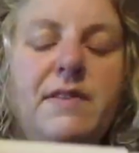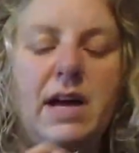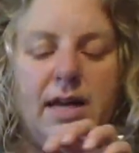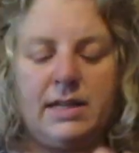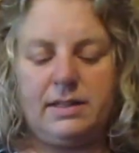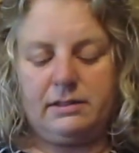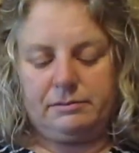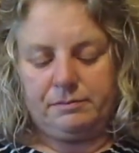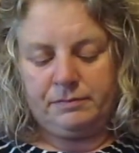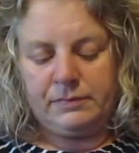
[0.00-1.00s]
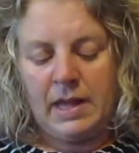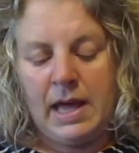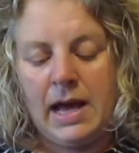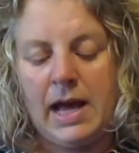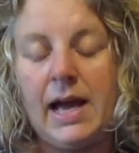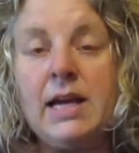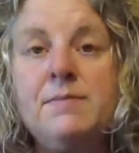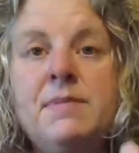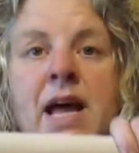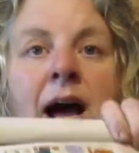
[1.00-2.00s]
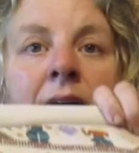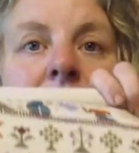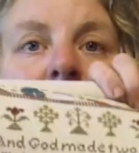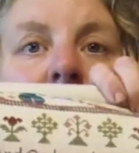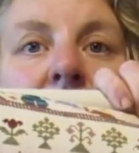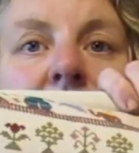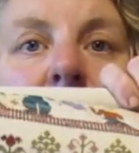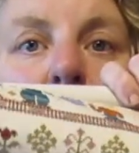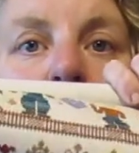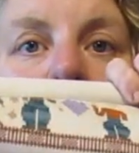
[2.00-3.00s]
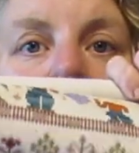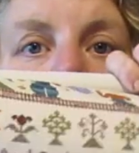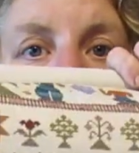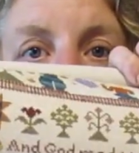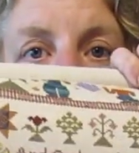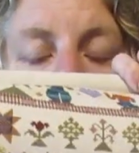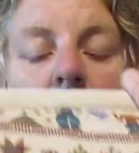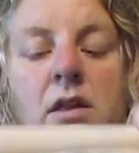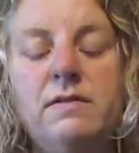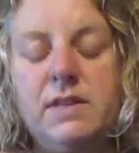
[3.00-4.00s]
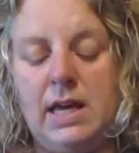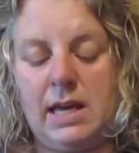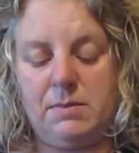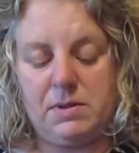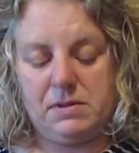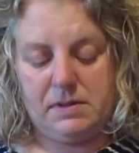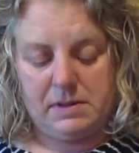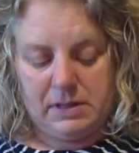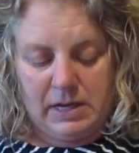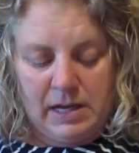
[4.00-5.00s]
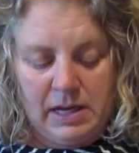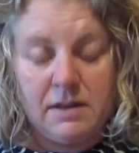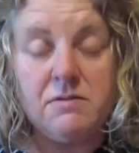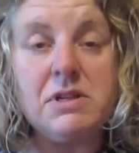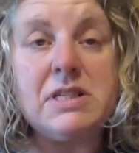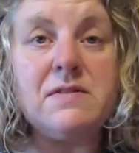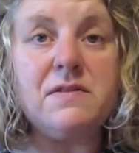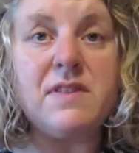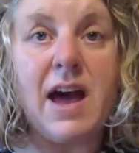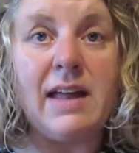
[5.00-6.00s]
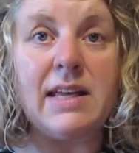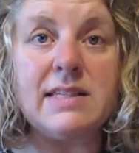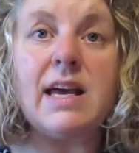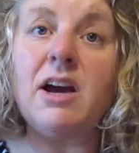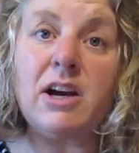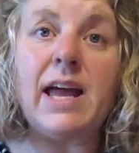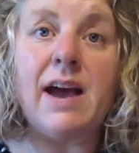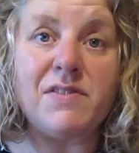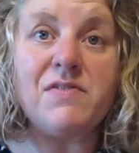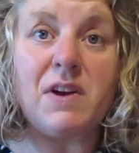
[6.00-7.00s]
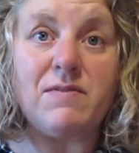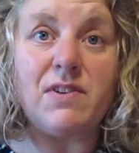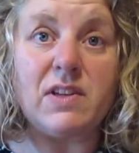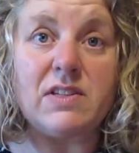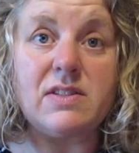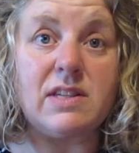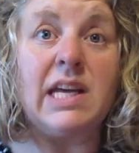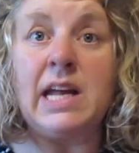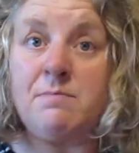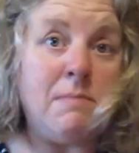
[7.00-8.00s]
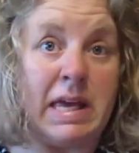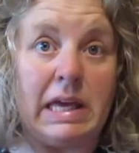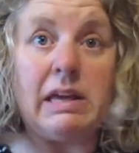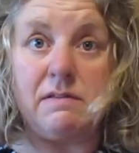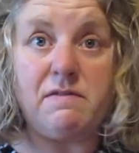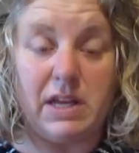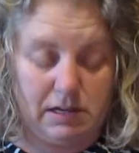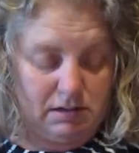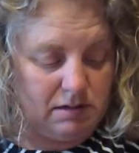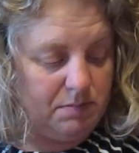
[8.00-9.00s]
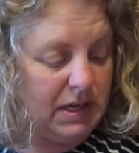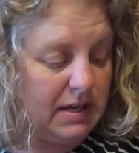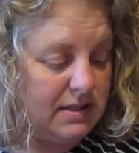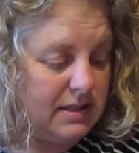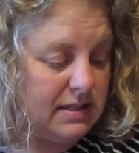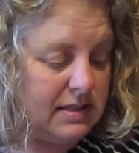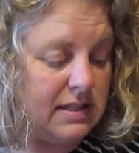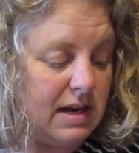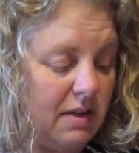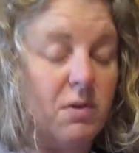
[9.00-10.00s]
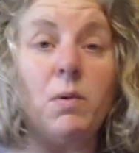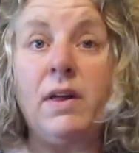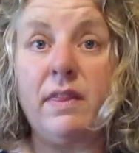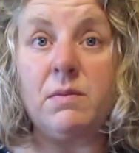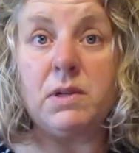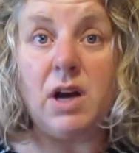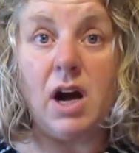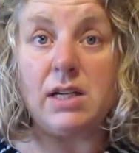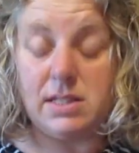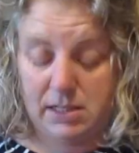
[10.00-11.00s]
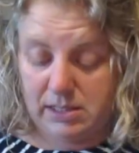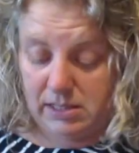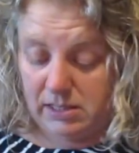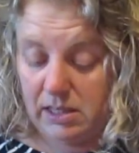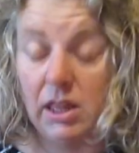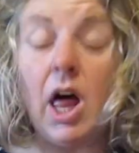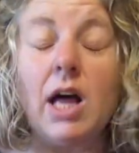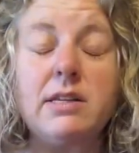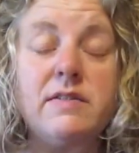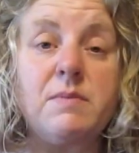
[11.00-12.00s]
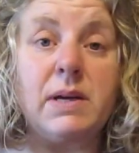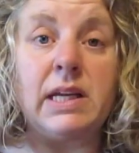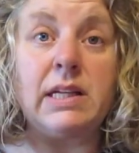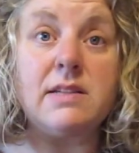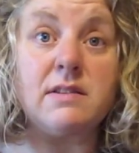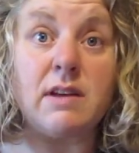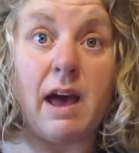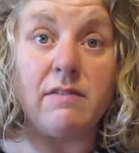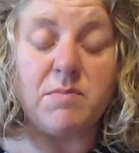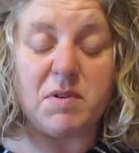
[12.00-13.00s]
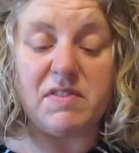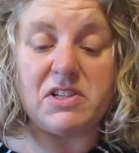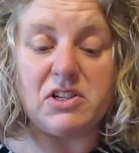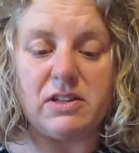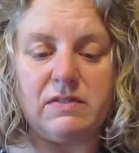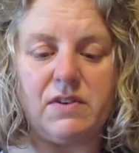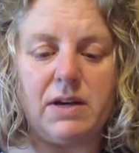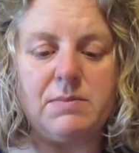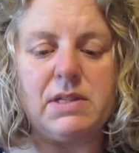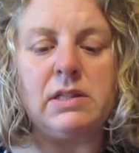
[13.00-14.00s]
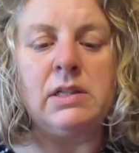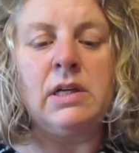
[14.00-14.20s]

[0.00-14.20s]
I've gotten. I am not stitching the bottom part with all of the animals. And the reason for that is I already have the frame for this and I'm making it fit because this is another one that would cost lots of money to have professionally framed.